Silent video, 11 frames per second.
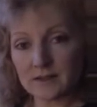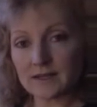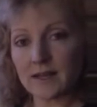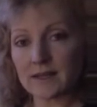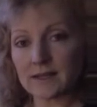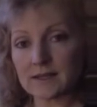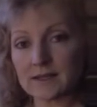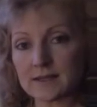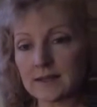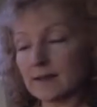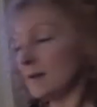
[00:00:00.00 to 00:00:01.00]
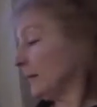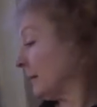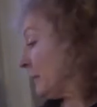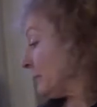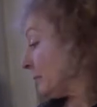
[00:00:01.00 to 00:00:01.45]
tense.
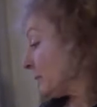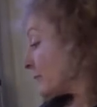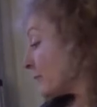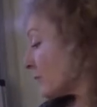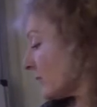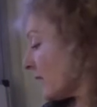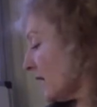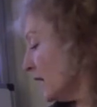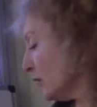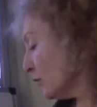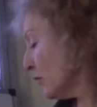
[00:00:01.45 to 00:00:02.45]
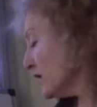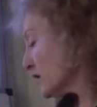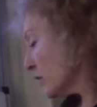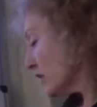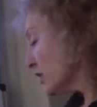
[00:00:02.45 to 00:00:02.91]
If we
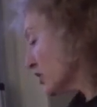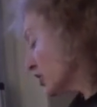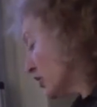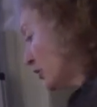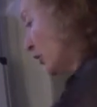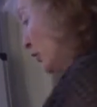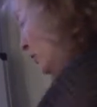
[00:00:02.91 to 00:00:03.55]
switch to